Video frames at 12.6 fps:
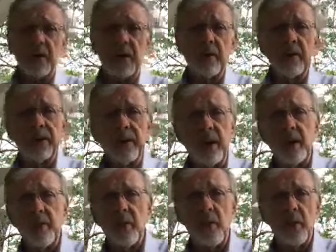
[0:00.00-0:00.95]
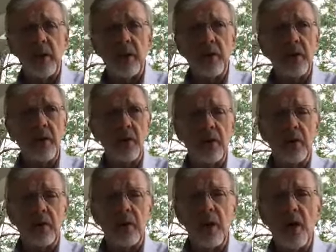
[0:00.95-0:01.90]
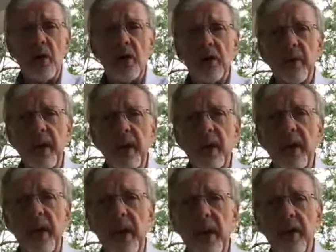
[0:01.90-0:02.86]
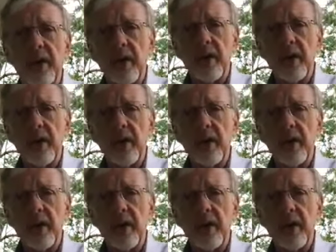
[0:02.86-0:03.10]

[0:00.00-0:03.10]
and every Sunday morning you're you're gone or you're headed out.